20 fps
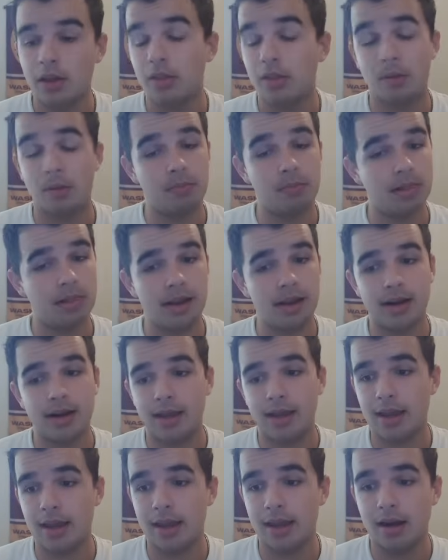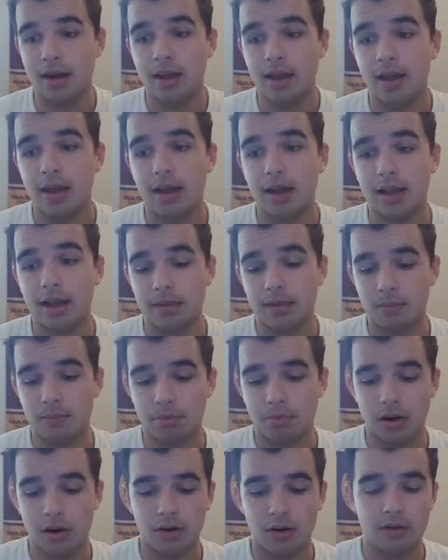they're playing again against the
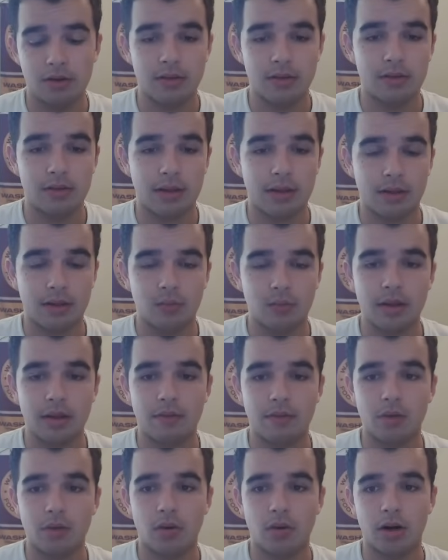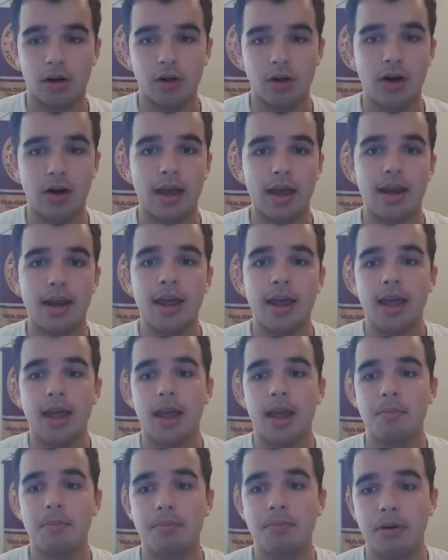broncos this next week if you want to go ahead
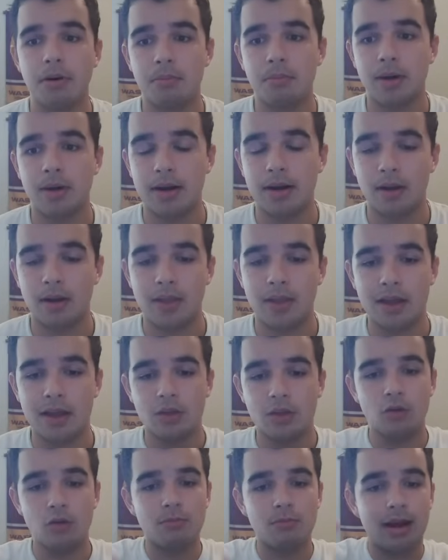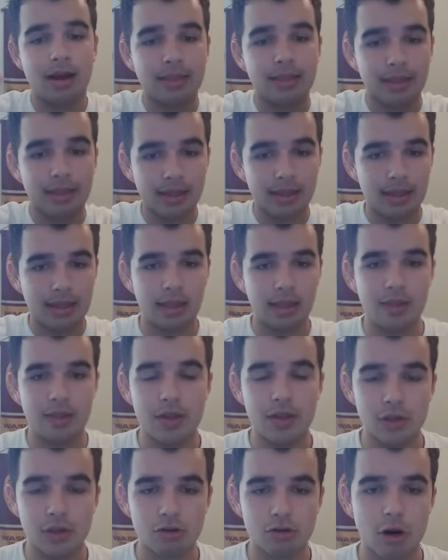and put money on that use my link in the
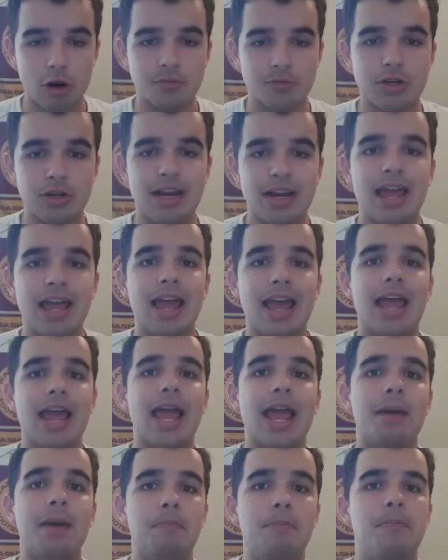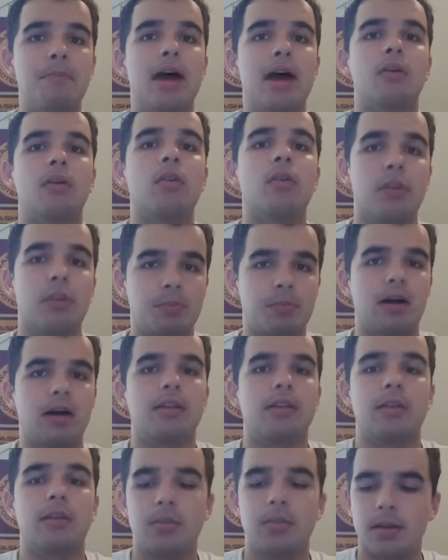description and bet
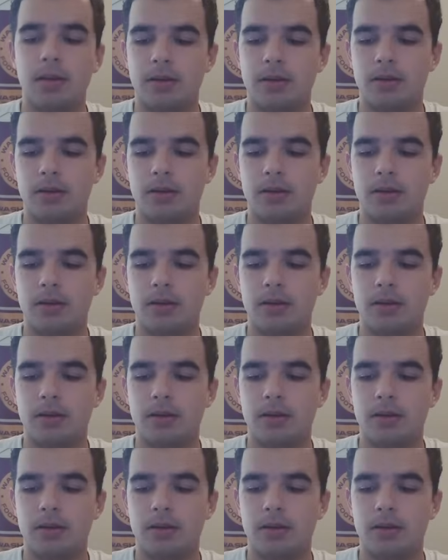responsibly